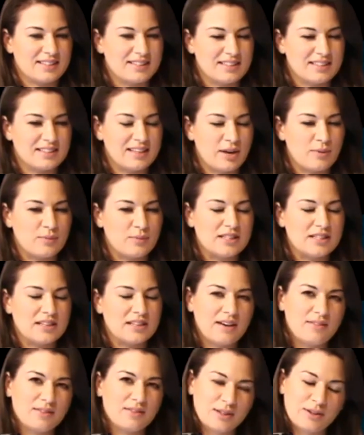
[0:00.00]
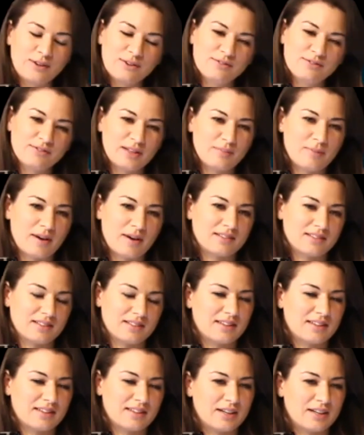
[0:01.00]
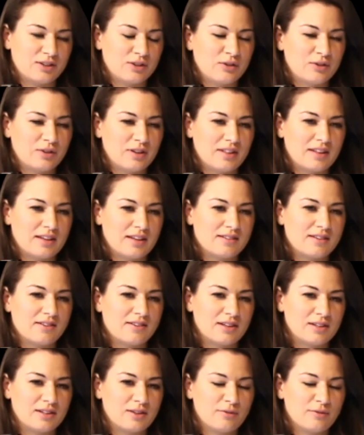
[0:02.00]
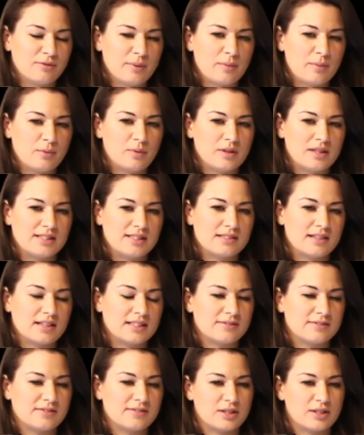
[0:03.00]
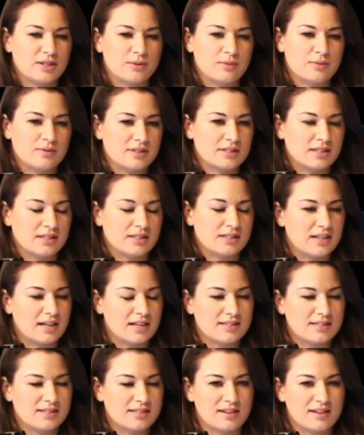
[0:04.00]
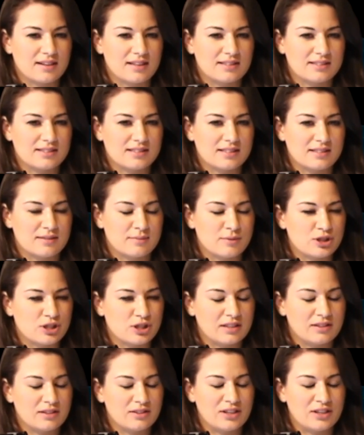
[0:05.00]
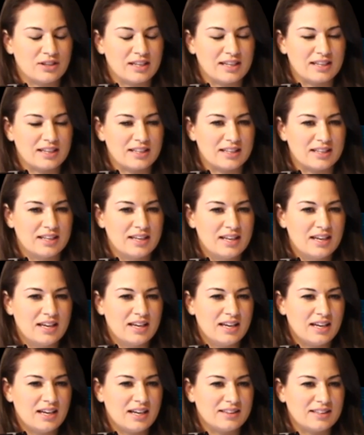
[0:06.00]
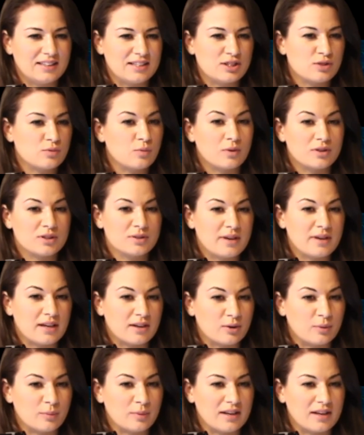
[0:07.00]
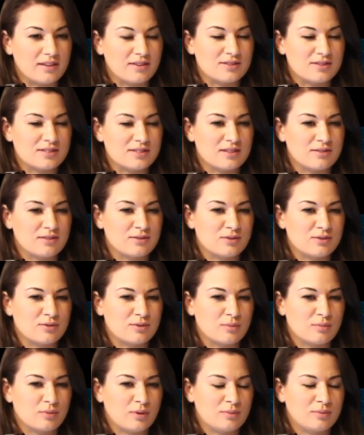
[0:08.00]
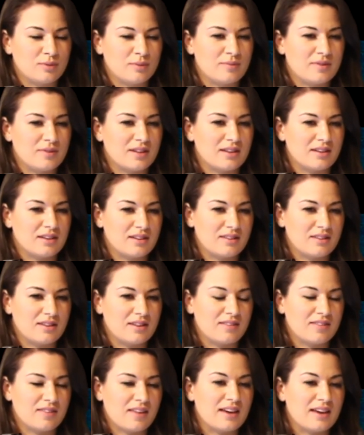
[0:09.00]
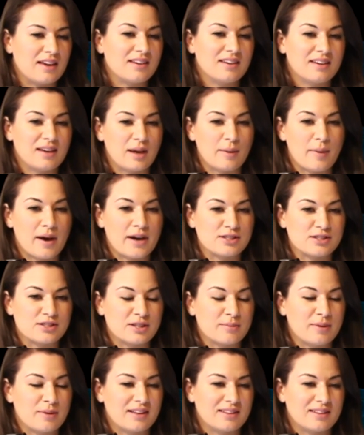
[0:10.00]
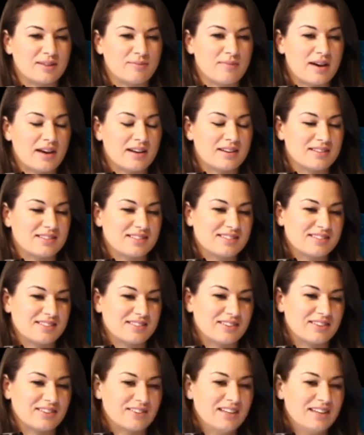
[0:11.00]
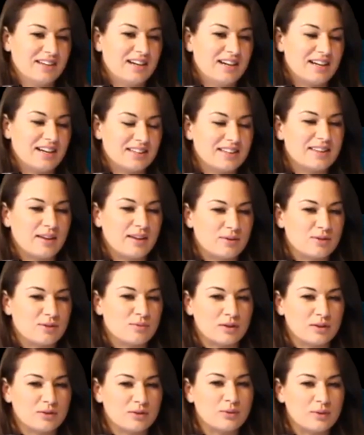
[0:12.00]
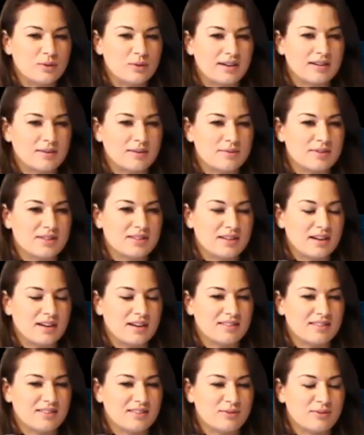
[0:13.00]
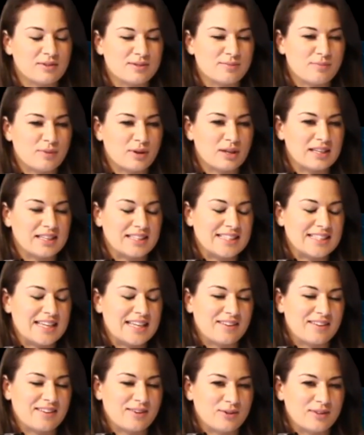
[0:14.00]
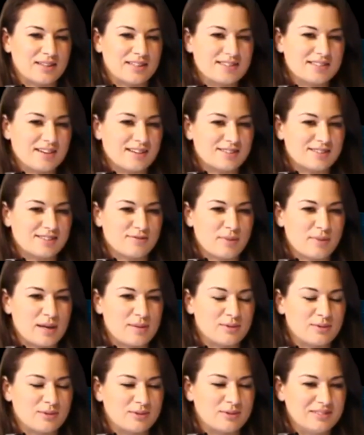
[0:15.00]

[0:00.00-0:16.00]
Yeah, we did have a lot of feedback like that, that there are a lot of people with these kinds of skills in data science and machine learning, and they just want to be able to apply those skills to a problem that they can get passionate about and that matters. So I think that was one cool outcome of the Datathon, was bringing together all these kinds of people.